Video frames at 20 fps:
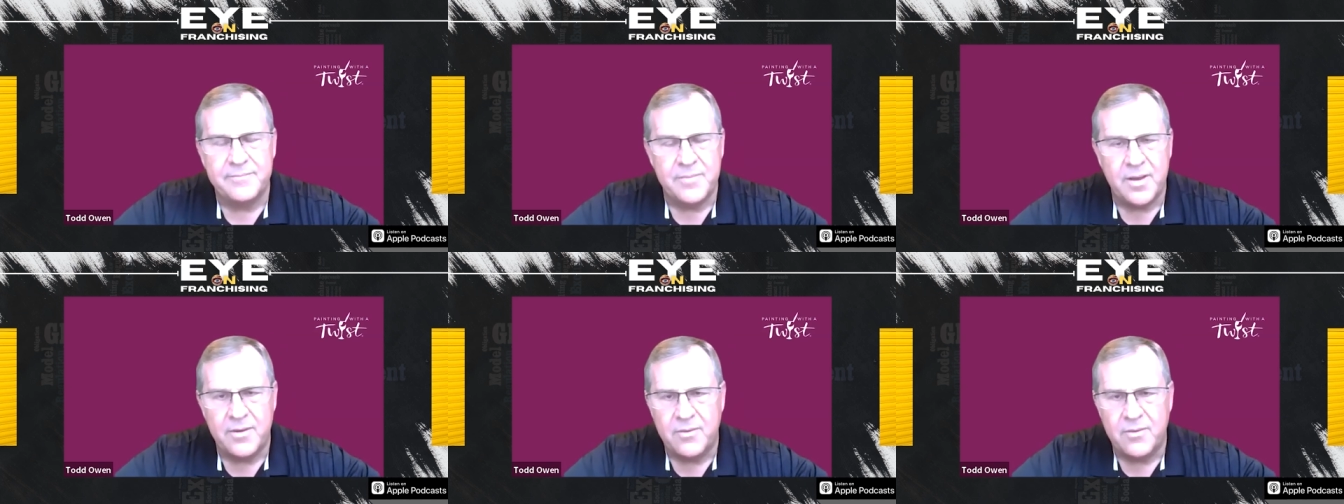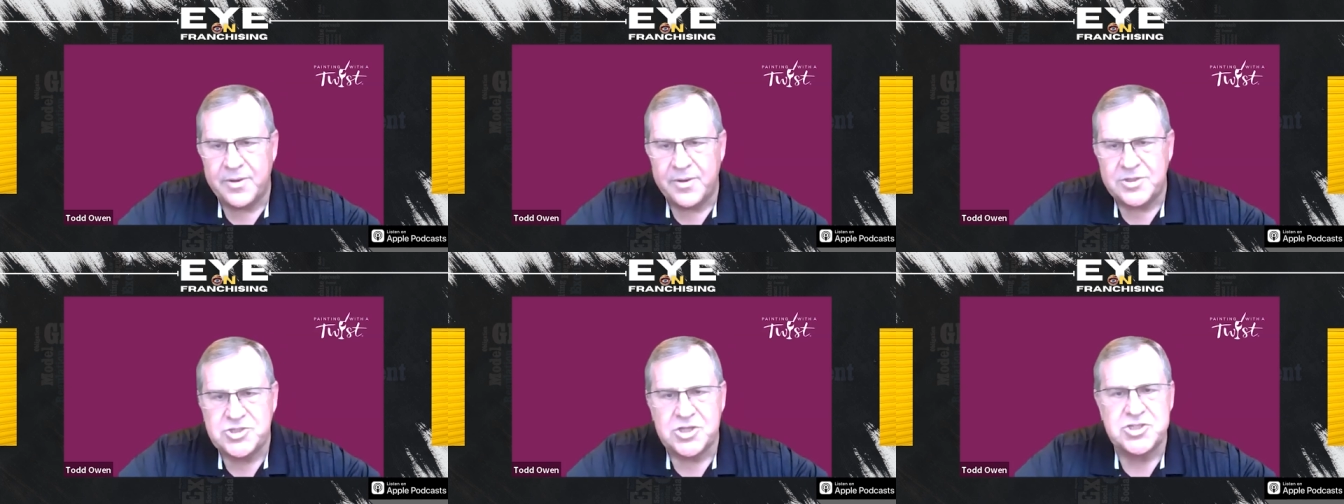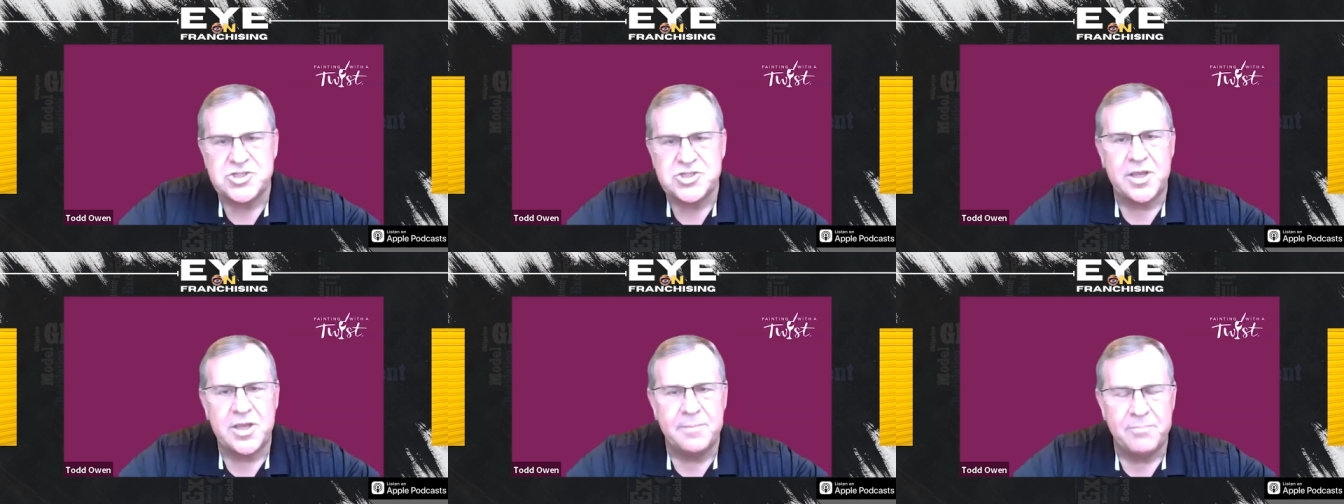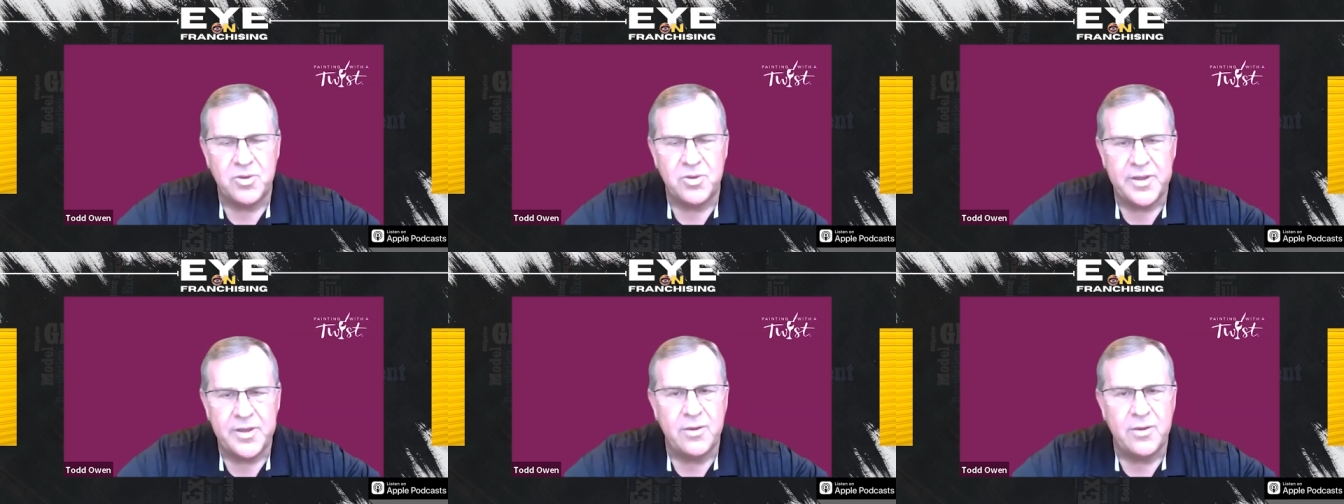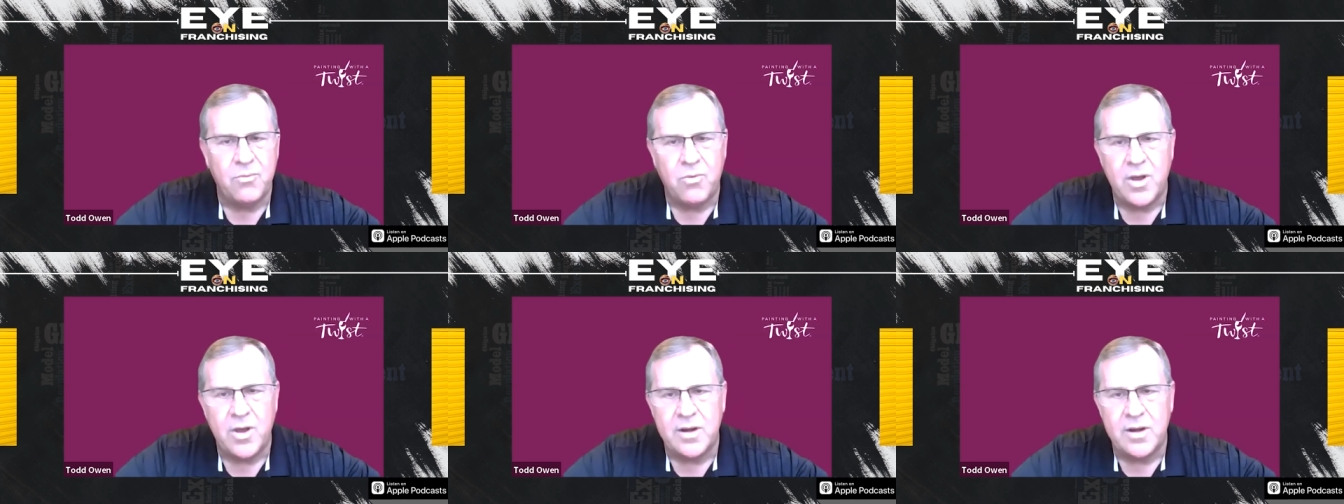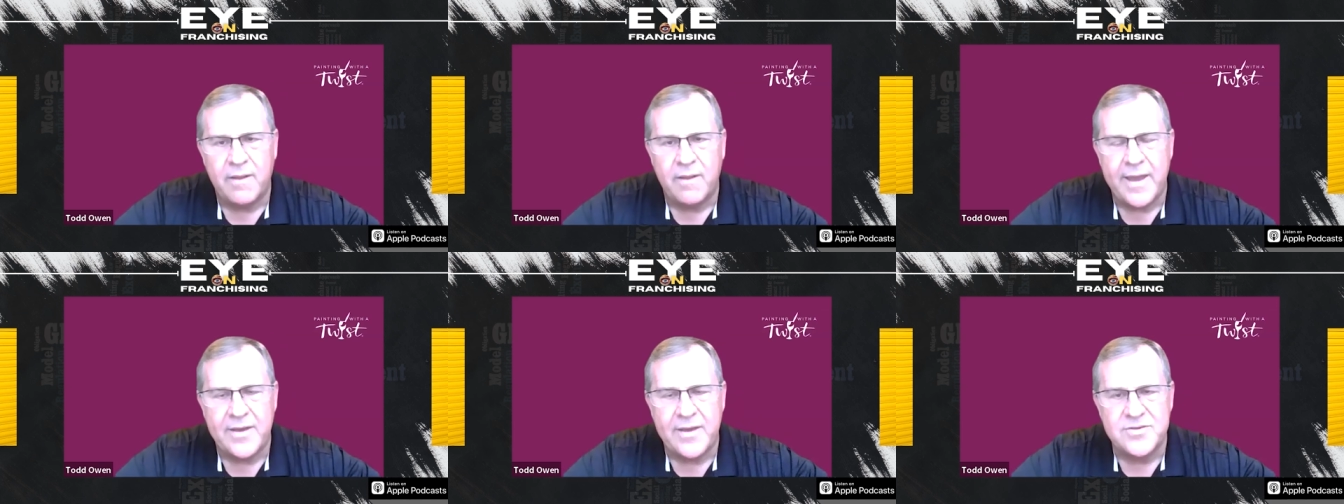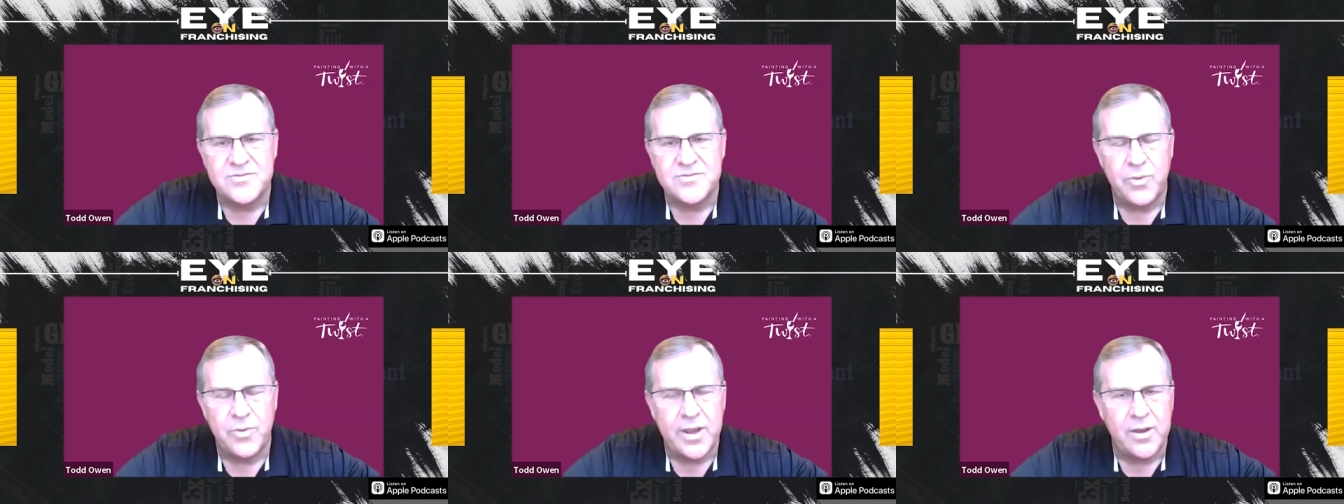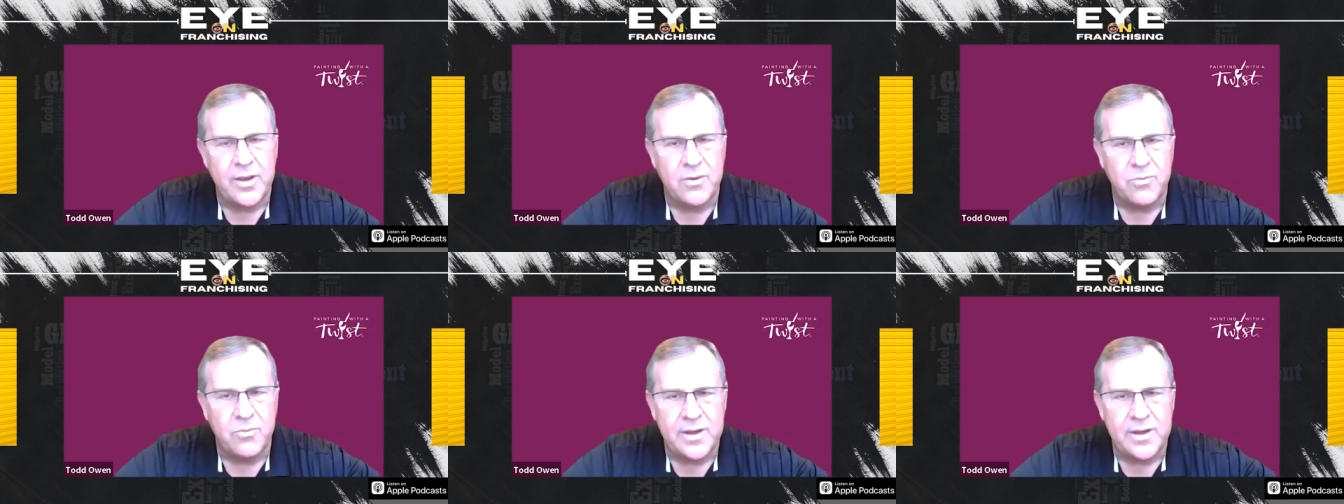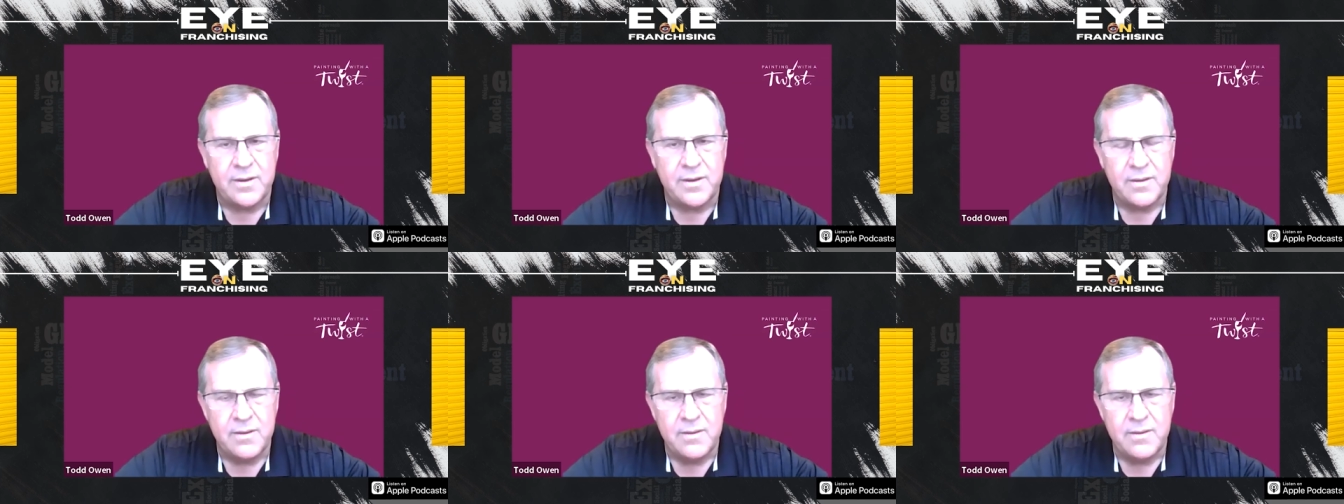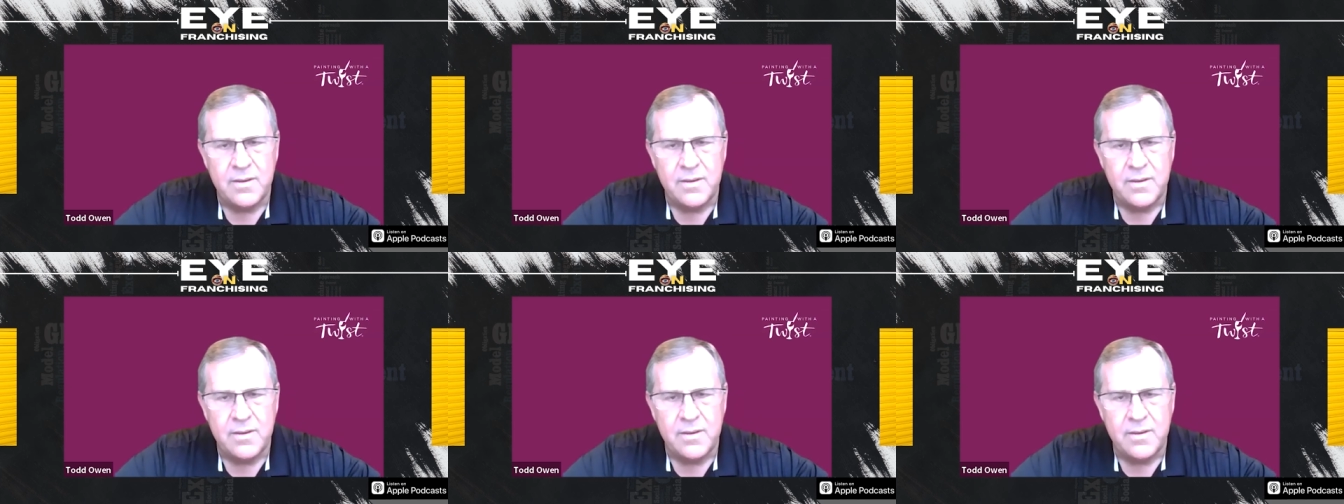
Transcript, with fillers: uh, we just completed one last week. We